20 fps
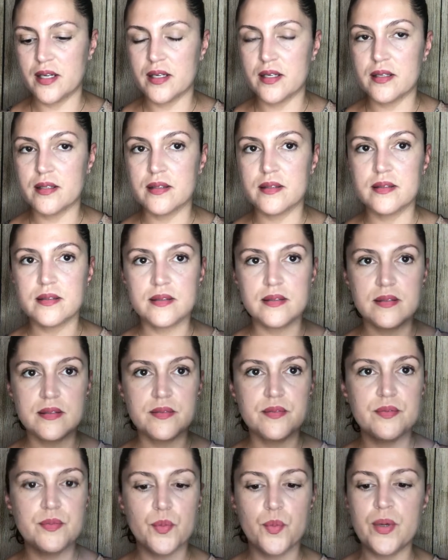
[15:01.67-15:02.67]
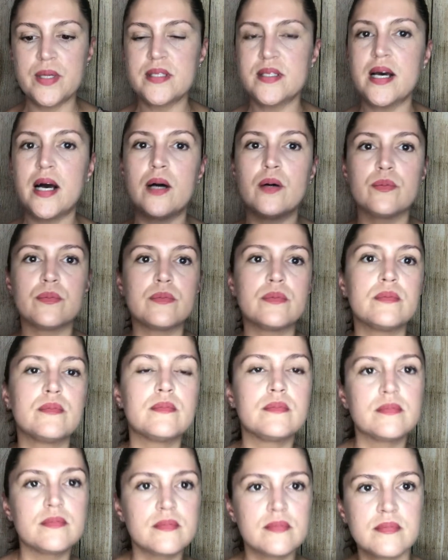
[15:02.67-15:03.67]
it, went down,
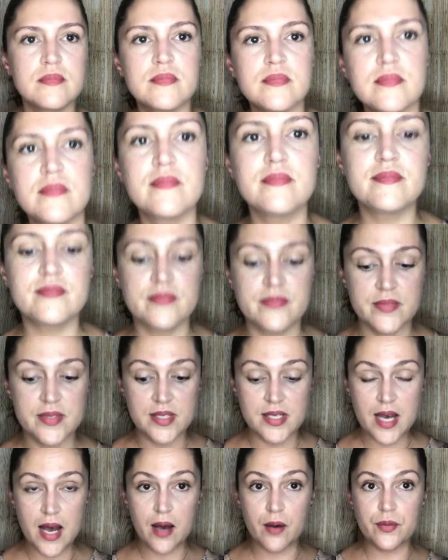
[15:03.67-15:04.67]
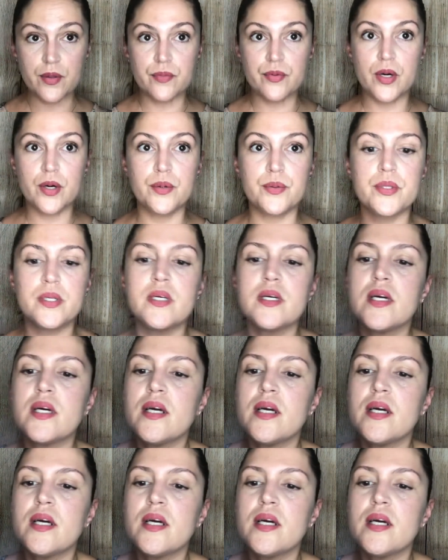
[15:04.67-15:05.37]
down the road,